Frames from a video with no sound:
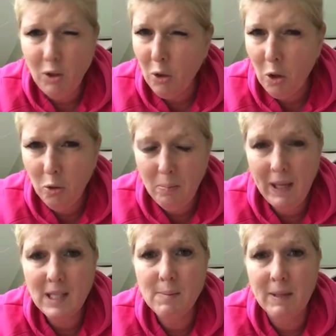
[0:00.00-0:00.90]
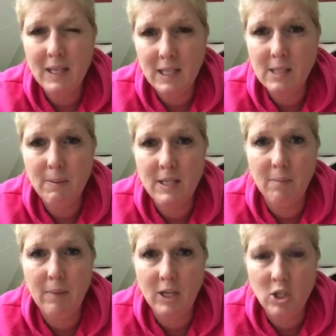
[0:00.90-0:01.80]
your own pace, but it needs to be
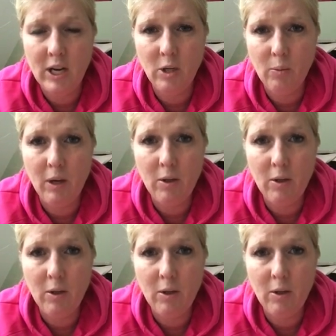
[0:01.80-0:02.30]
done by January